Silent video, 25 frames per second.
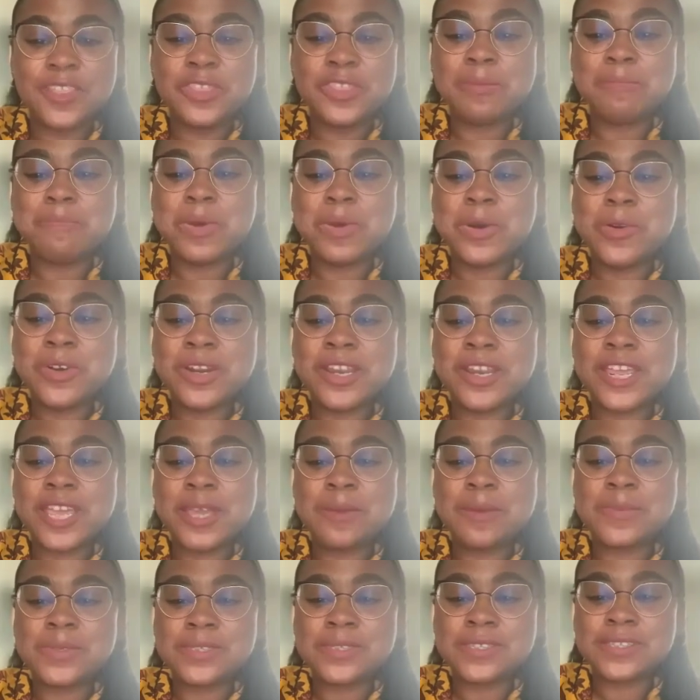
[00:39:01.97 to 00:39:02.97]
The moat
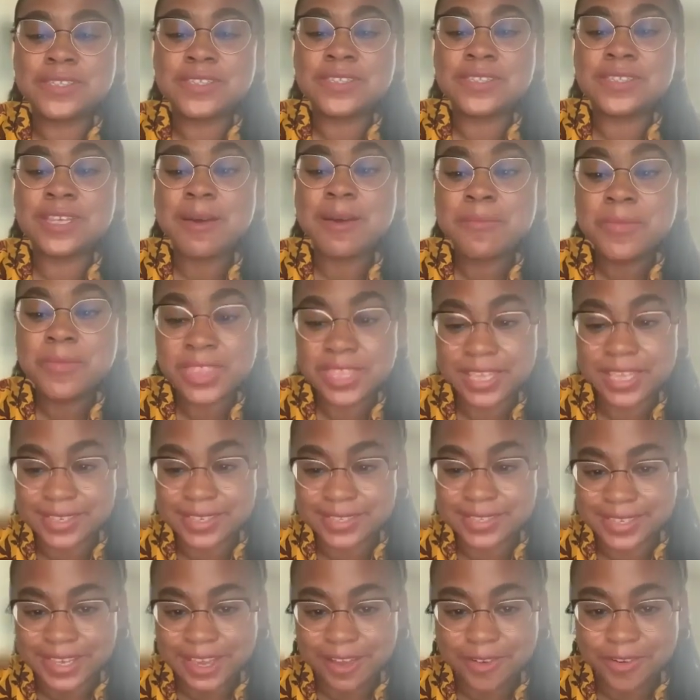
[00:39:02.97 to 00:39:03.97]
keeps some
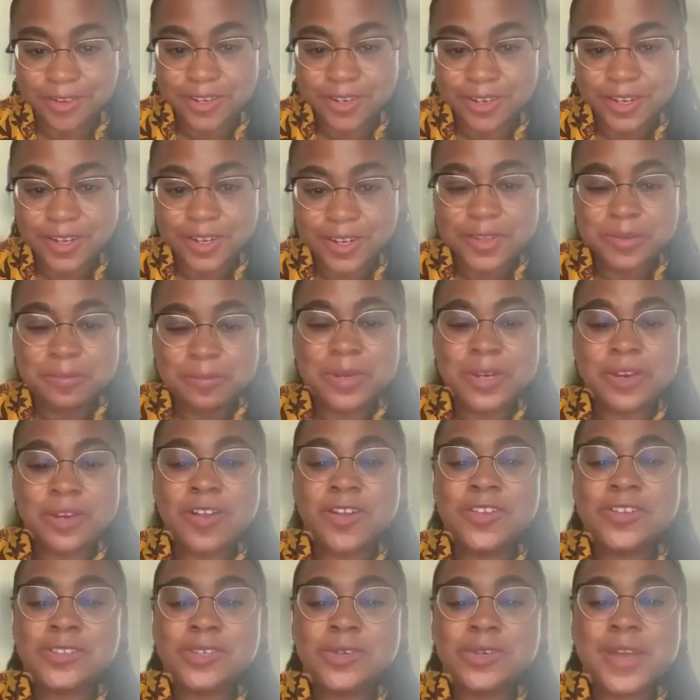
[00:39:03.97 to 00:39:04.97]
things out, but it
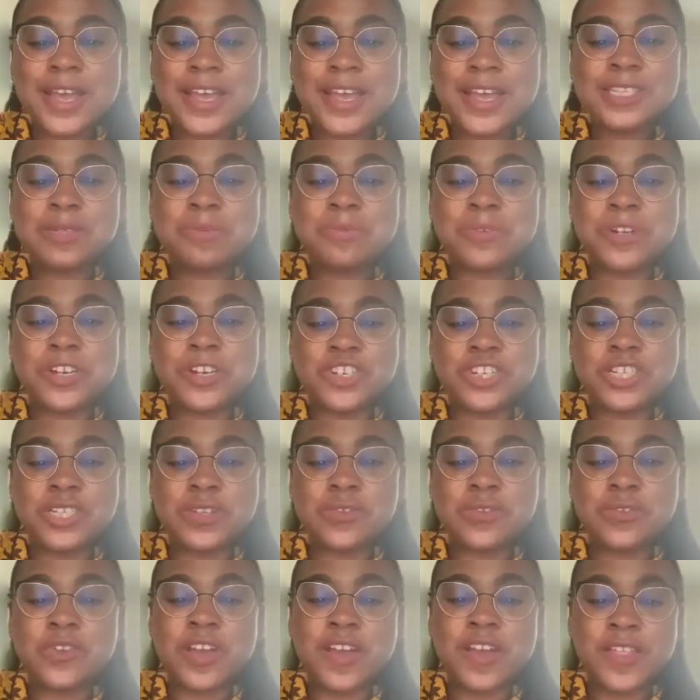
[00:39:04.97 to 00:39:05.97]
also has
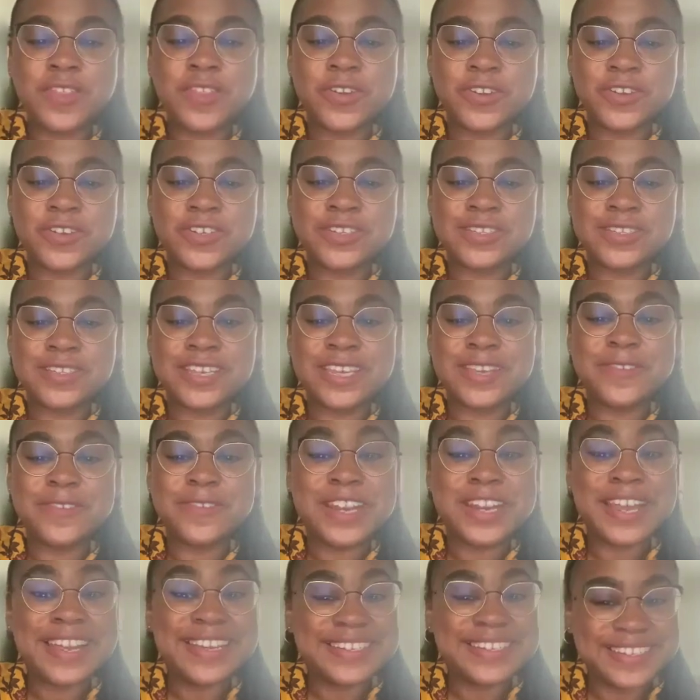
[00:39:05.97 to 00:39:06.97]
bridges for others,
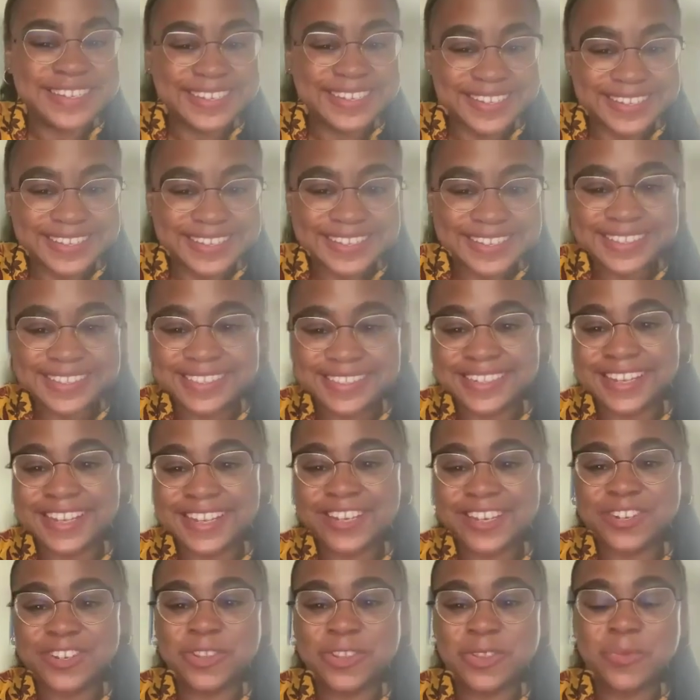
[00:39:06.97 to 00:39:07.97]
even ideas, to
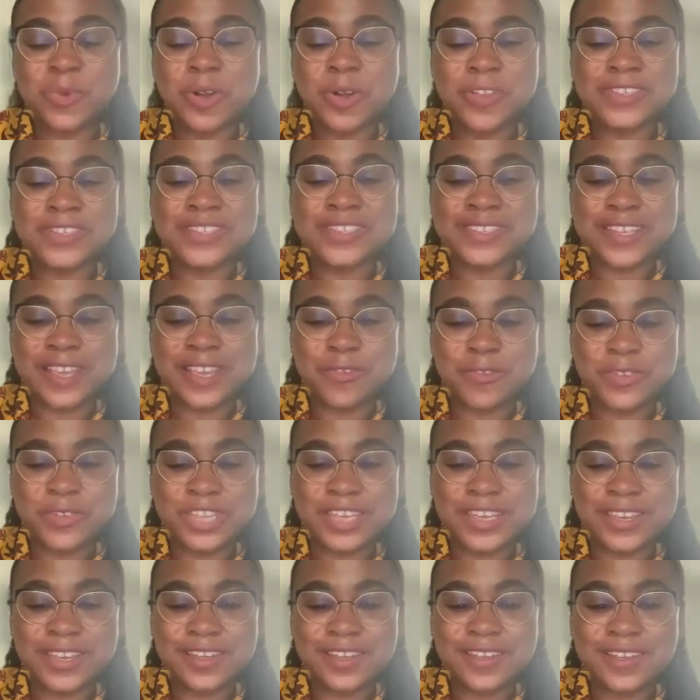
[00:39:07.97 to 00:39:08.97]
enter the walls
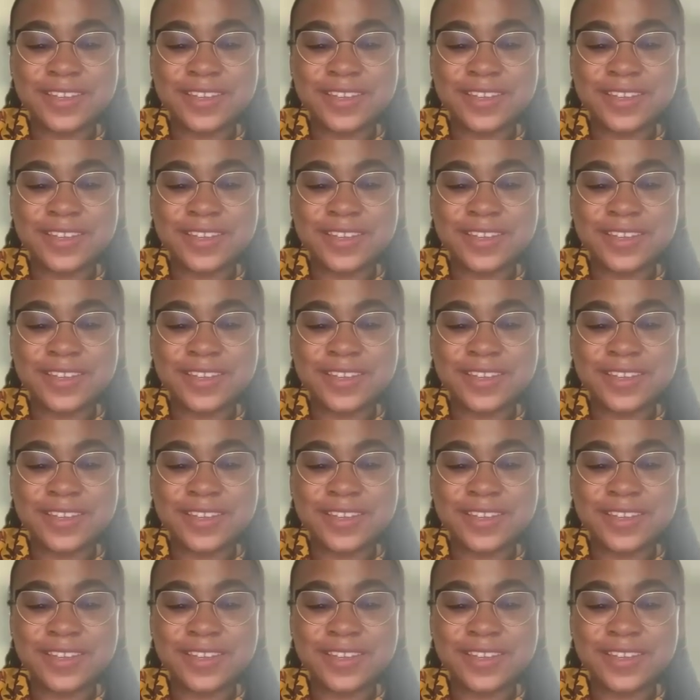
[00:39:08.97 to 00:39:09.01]
safely.